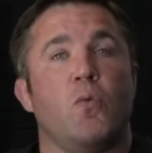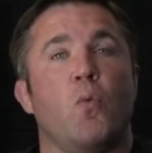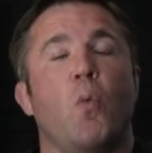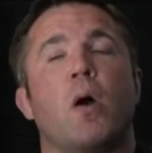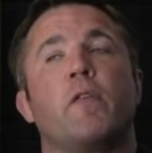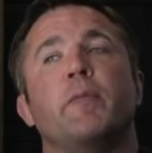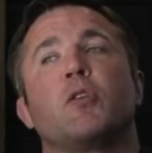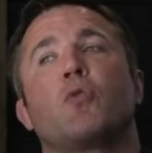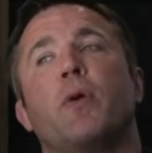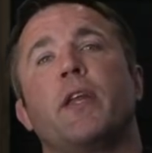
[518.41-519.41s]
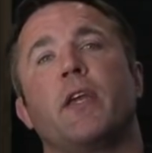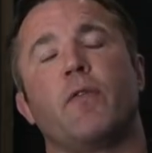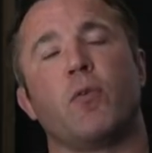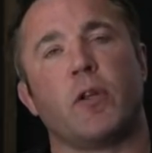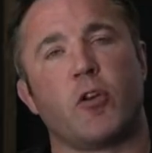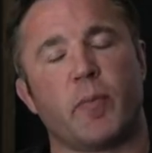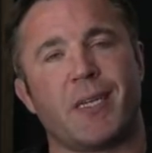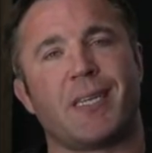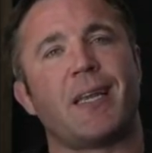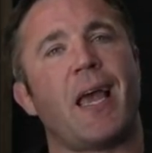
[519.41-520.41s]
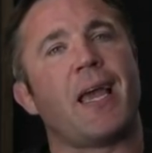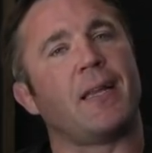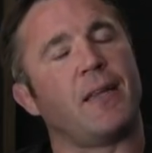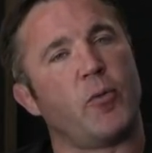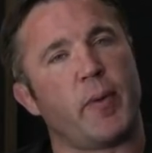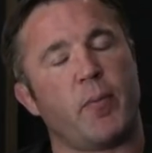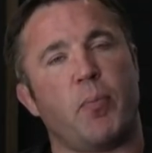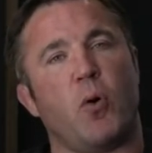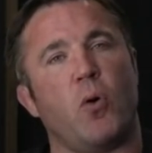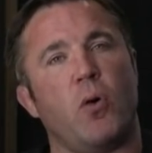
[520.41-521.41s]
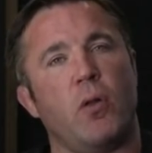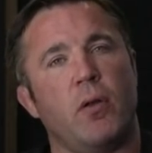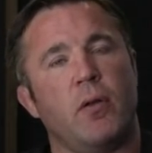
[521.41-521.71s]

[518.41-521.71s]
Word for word: One of them is going to give you a little bit of say, a little bit of pull,